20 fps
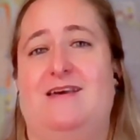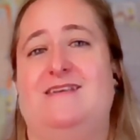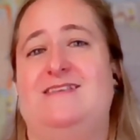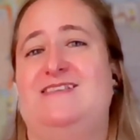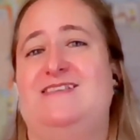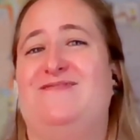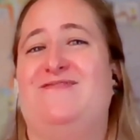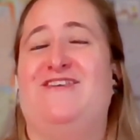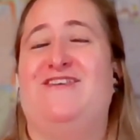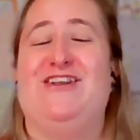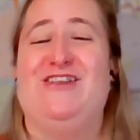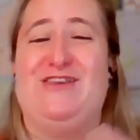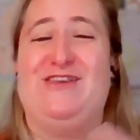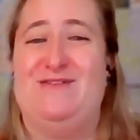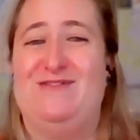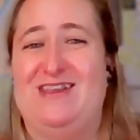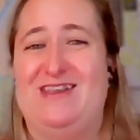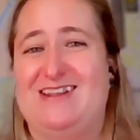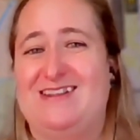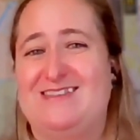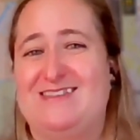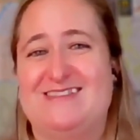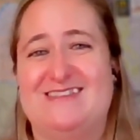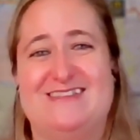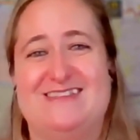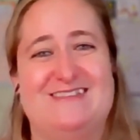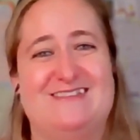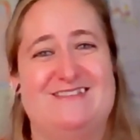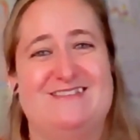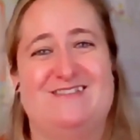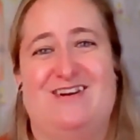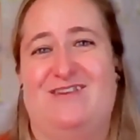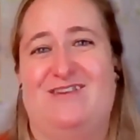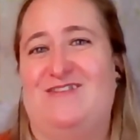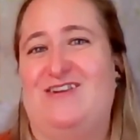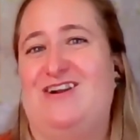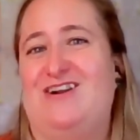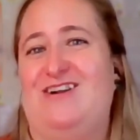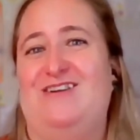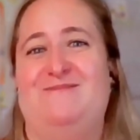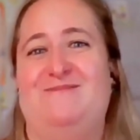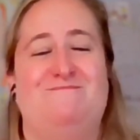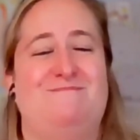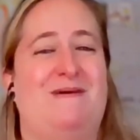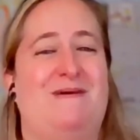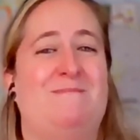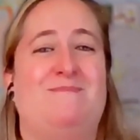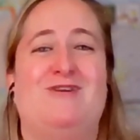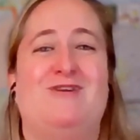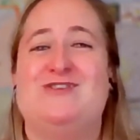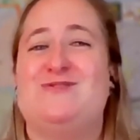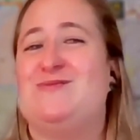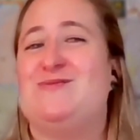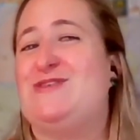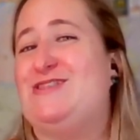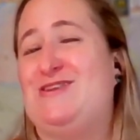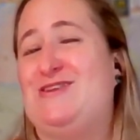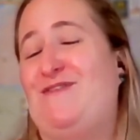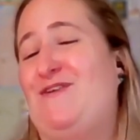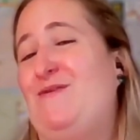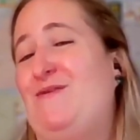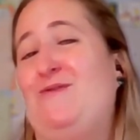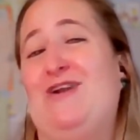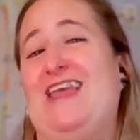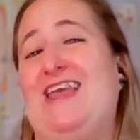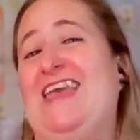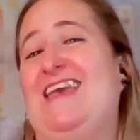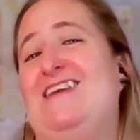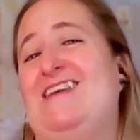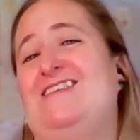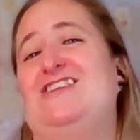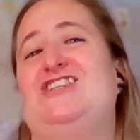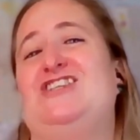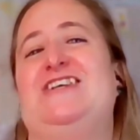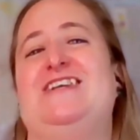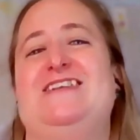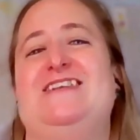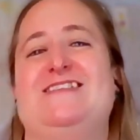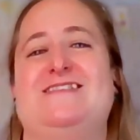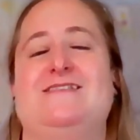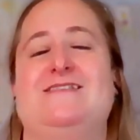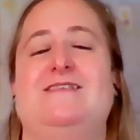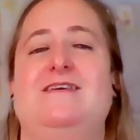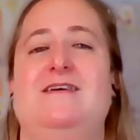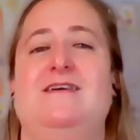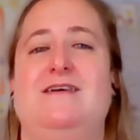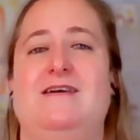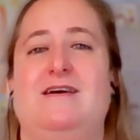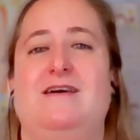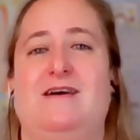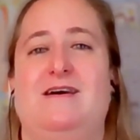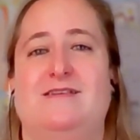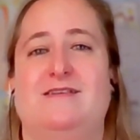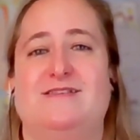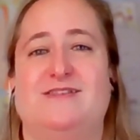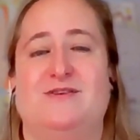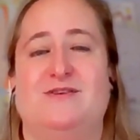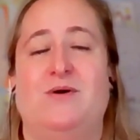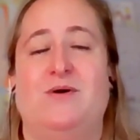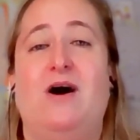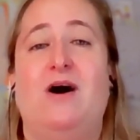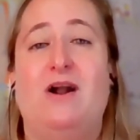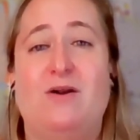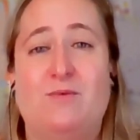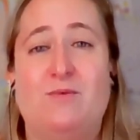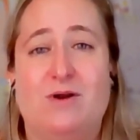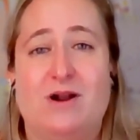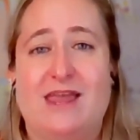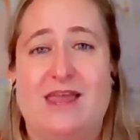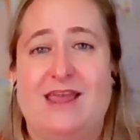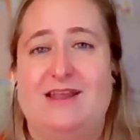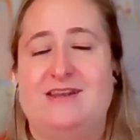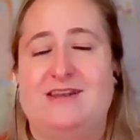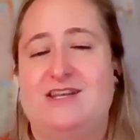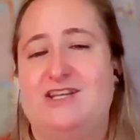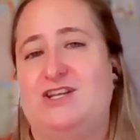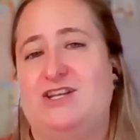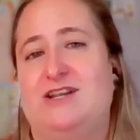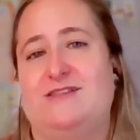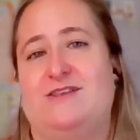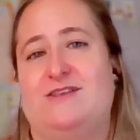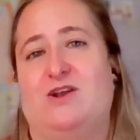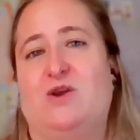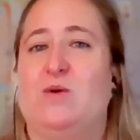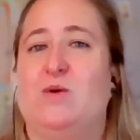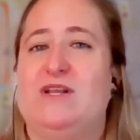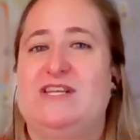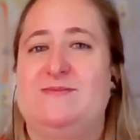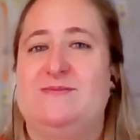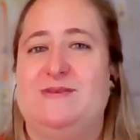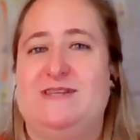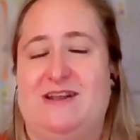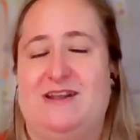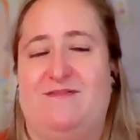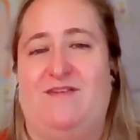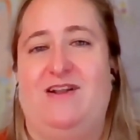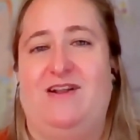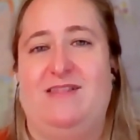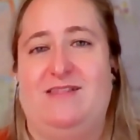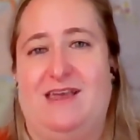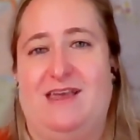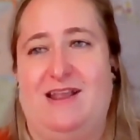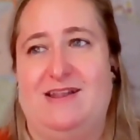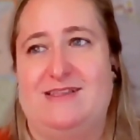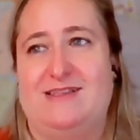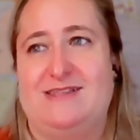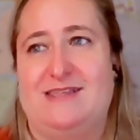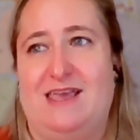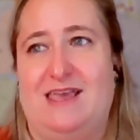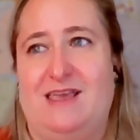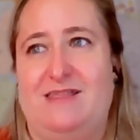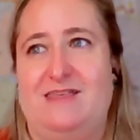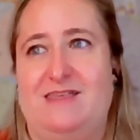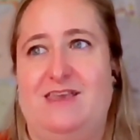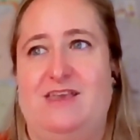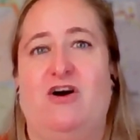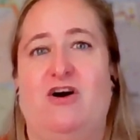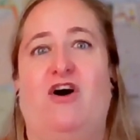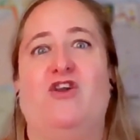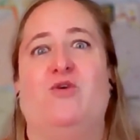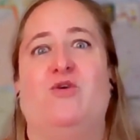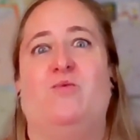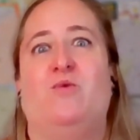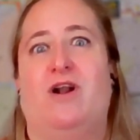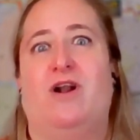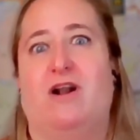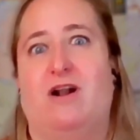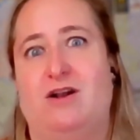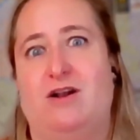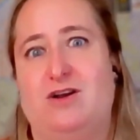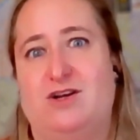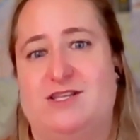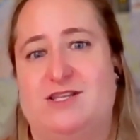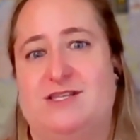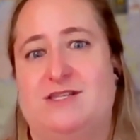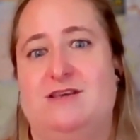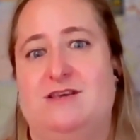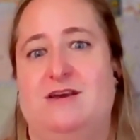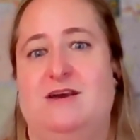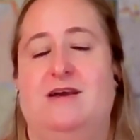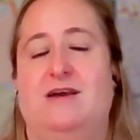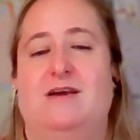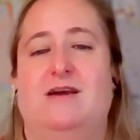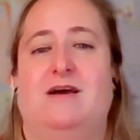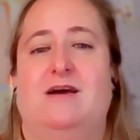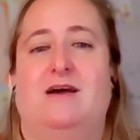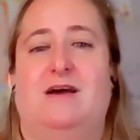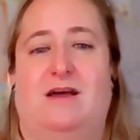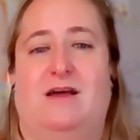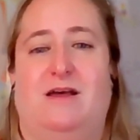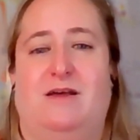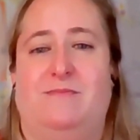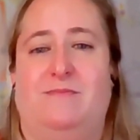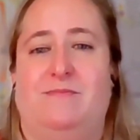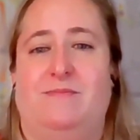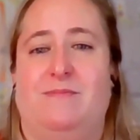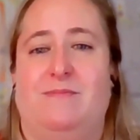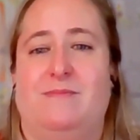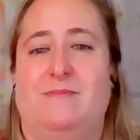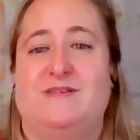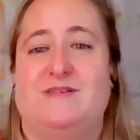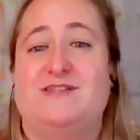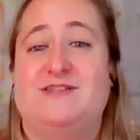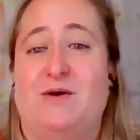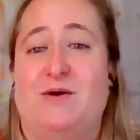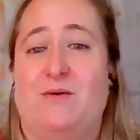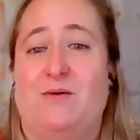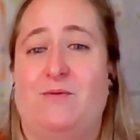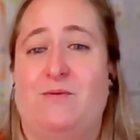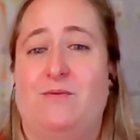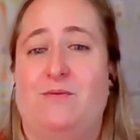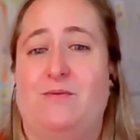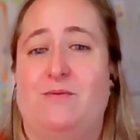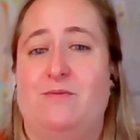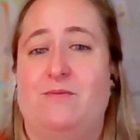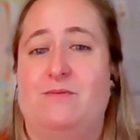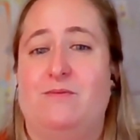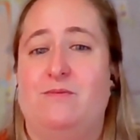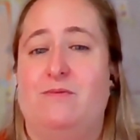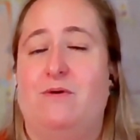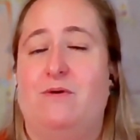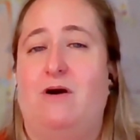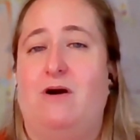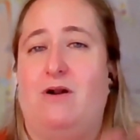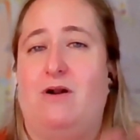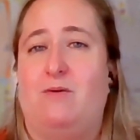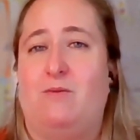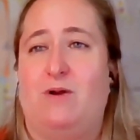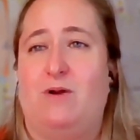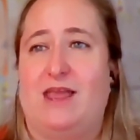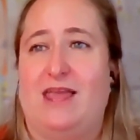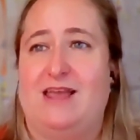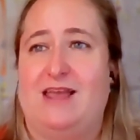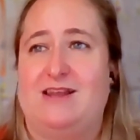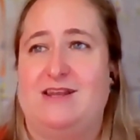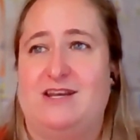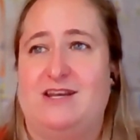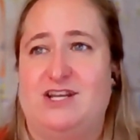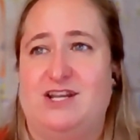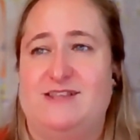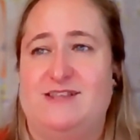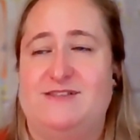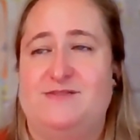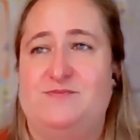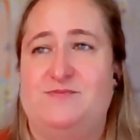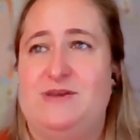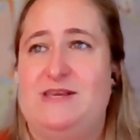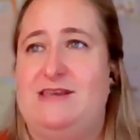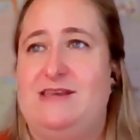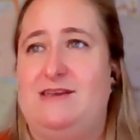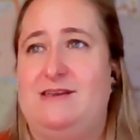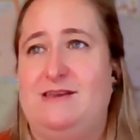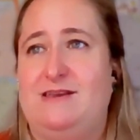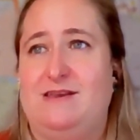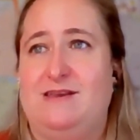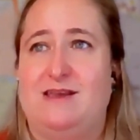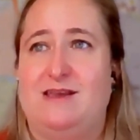Different unions cover members with different working conditions. So our working conditions are going to be different than, say, the auto workers. So our working conditions, we